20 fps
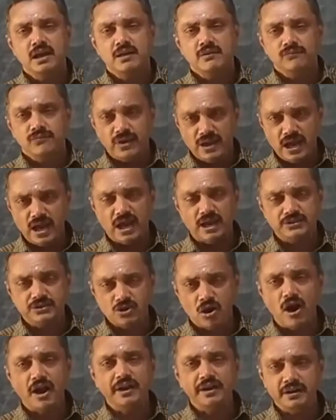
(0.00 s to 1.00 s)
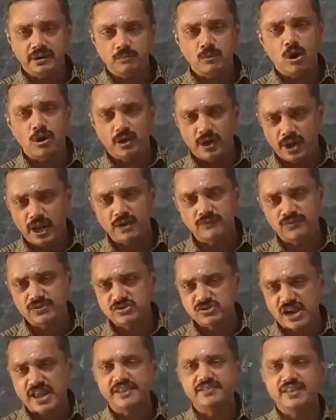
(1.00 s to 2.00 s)
joined
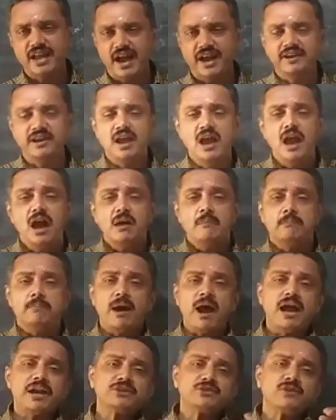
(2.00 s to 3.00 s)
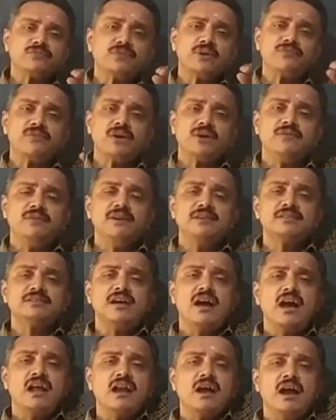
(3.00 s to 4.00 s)
monodelphous, like that. Parts of the flowers
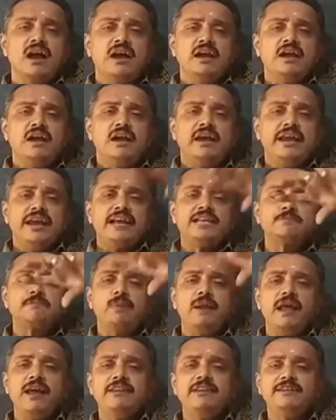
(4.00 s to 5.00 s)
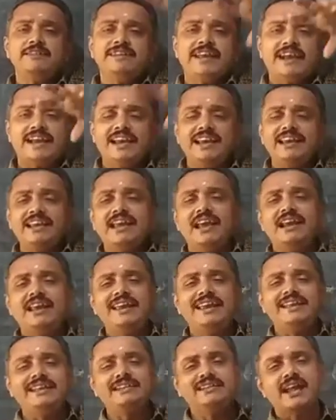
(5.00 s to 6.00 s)
are explained
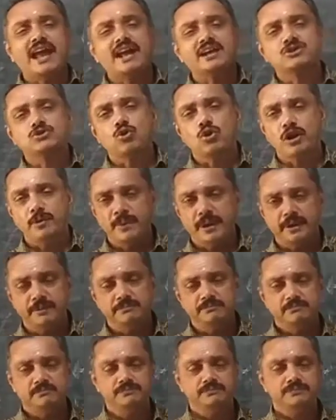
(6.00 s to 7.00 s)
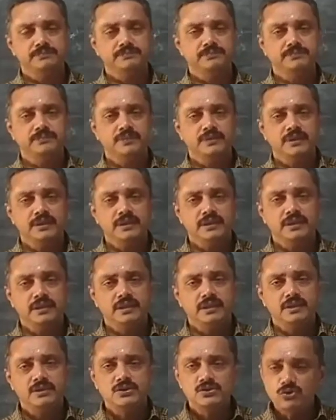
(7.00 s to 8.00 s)
technically in taxonomy.
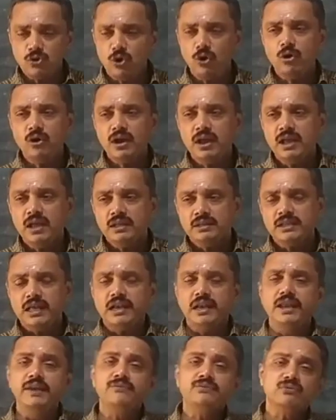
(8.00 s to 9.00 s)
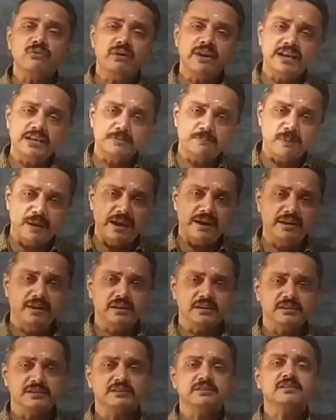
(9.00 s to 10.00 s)
So the leaves were explained,
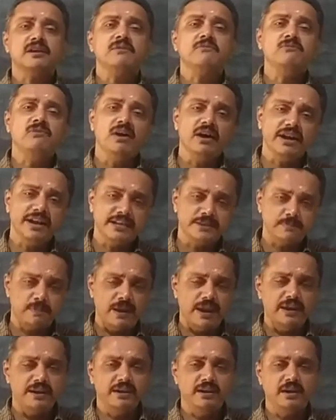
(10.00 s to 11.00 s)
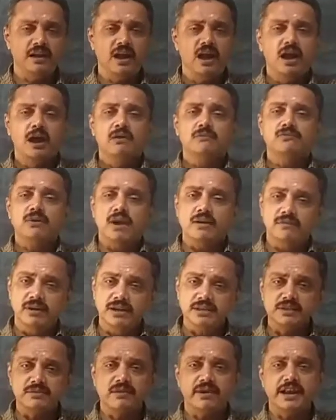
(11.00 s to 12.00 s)
stem were explained,
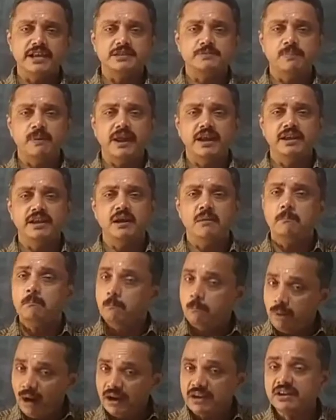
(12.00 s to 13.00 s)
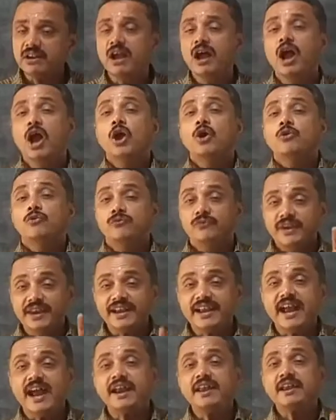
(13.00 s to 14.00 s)
flowers were explained, but we
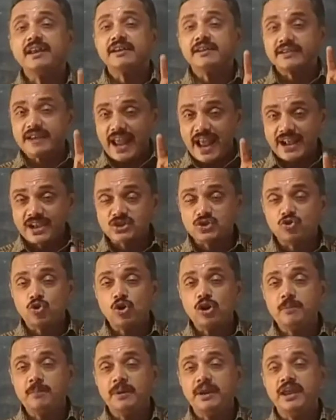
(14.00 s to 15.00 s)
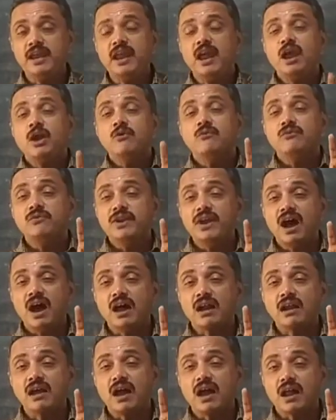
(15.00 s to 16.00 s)
can taxonomy, we
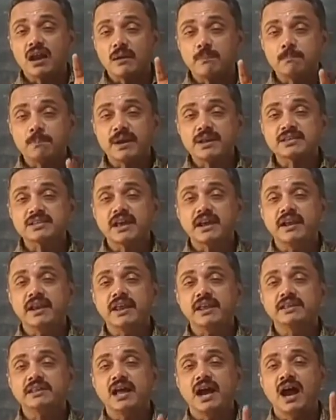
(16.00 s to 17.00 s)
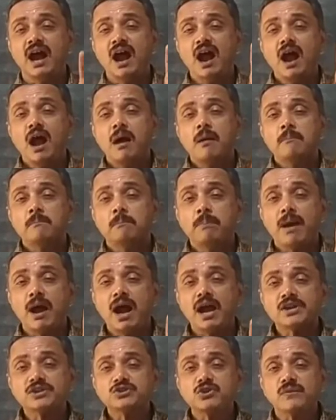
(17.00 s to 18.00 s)
are representing the
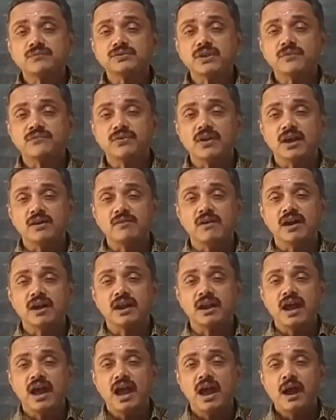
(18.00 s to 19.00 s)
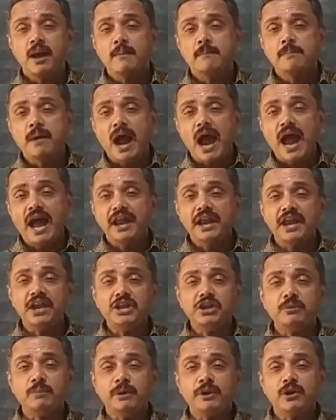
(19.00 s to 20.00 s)
parts of the flower,
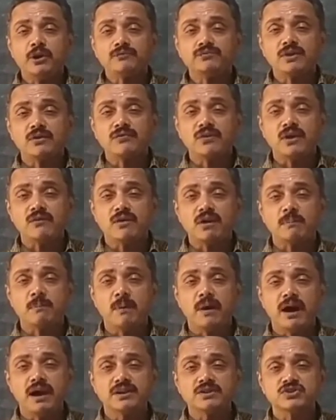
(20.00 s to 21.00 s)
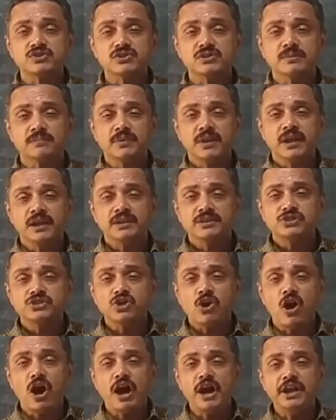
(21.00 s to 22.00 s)
arrangement of the flower parts,
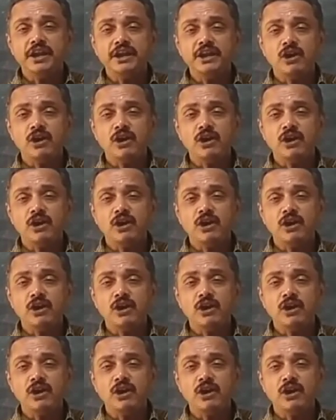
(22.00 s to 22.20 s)
joining